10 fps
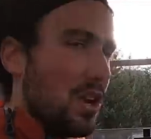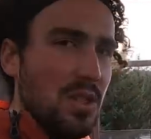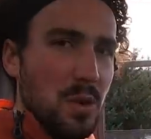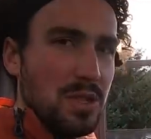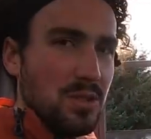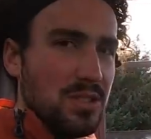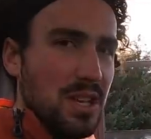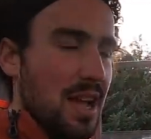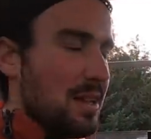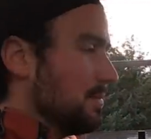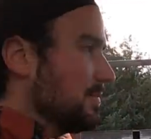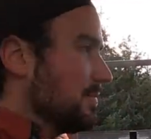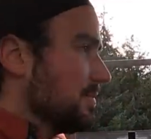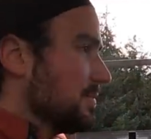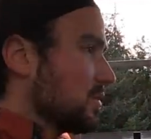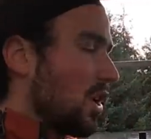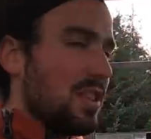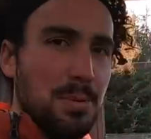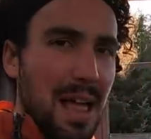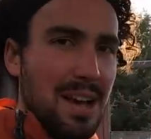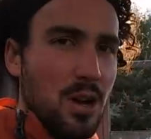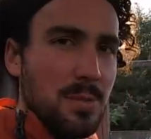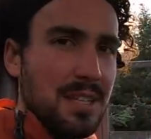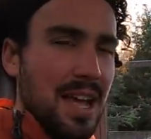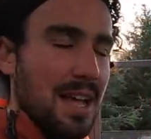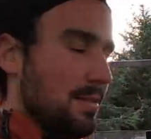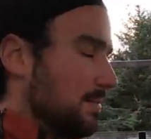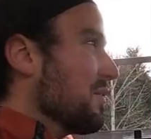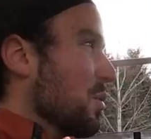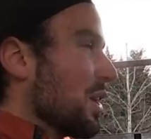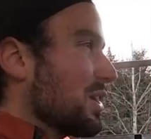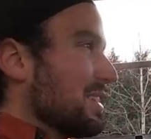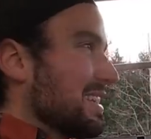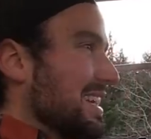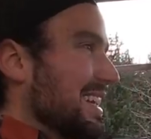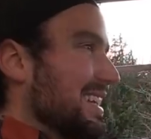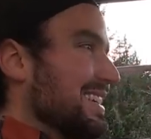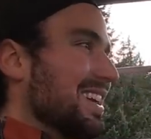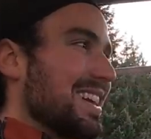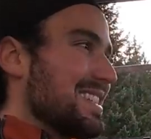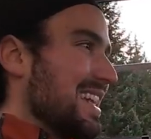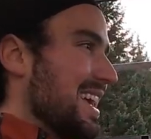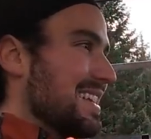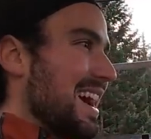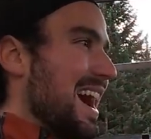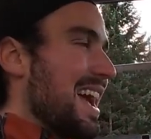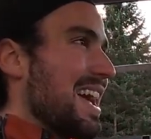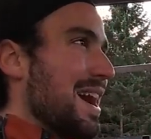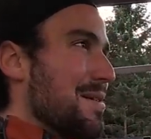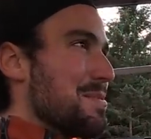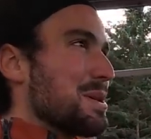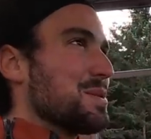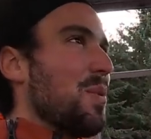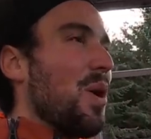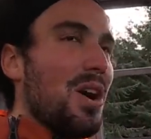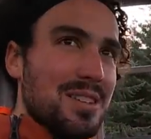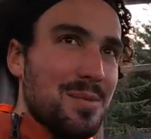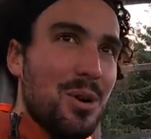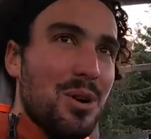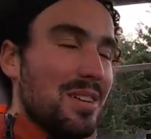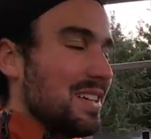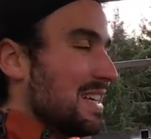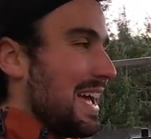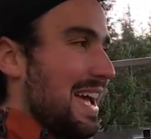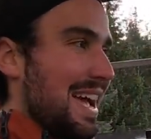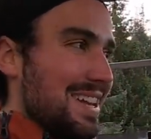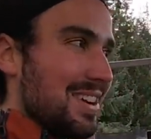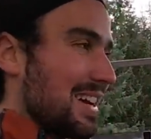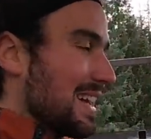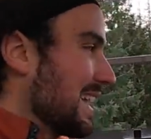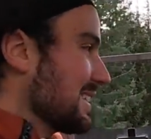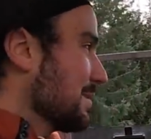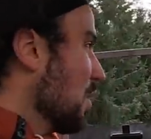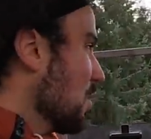Try the Whistler side, try the Blackcomb side. If you want good skiing, you gotta stay as high up as possible and you're gonna get some